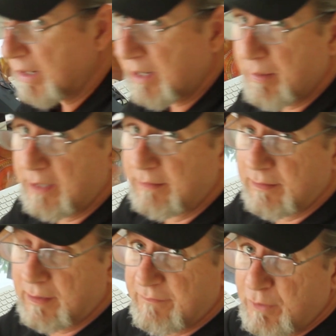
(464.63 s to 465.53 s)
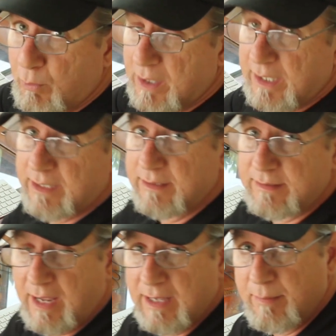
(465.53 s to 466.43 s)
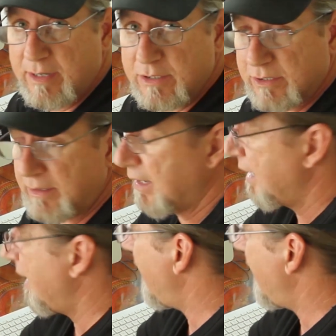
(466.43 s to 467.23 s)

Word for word: recommend if you want to get into animation